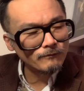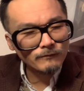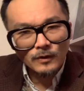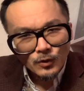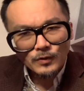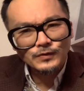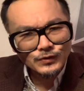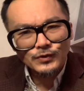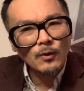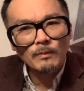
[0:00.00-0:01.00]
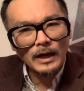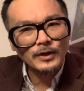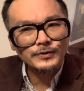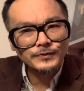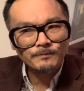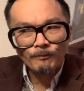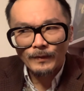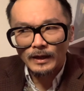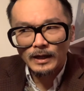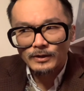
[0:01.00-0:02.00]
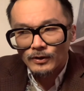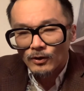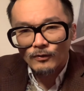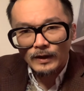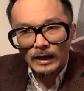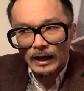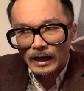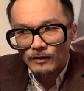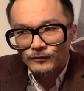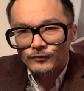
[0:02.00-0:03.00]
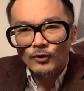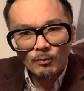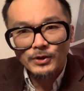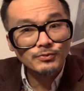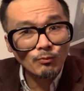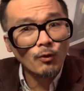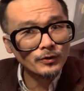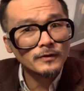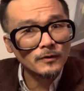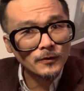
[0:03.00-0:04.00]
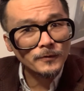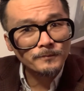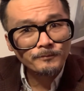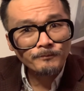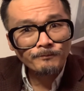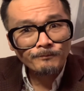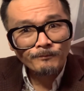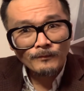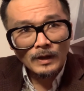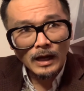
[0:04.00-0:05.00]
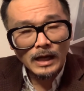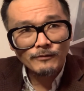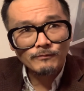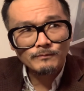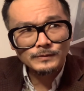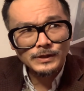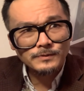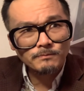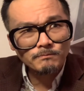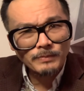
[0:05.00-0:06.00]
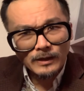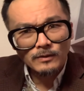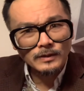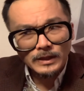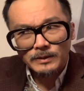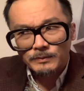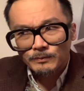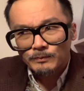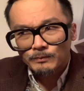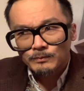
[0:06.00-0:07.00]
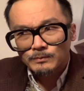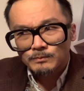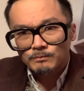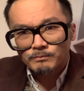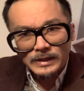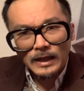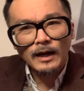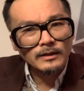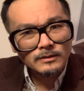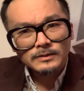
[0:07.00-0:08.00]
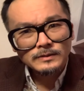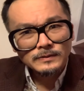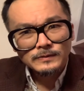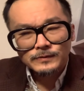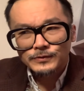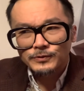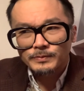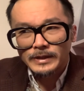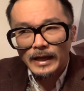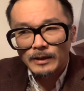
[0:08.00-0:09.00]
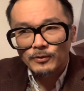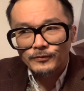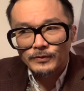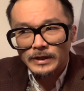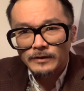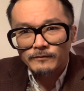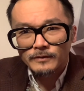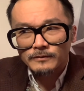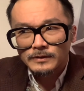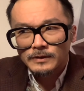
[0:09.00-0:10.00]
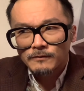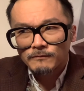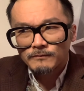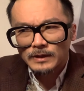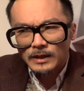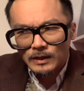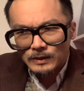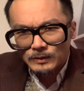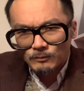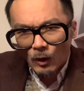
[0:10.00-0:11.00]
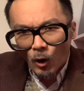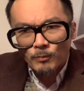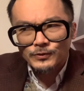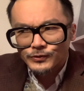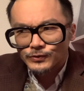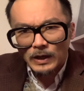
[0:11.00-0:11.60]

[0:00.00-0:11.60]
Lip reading: learned so much, and I know that I have so much more to learn. I have just barely begun to be able to even hope to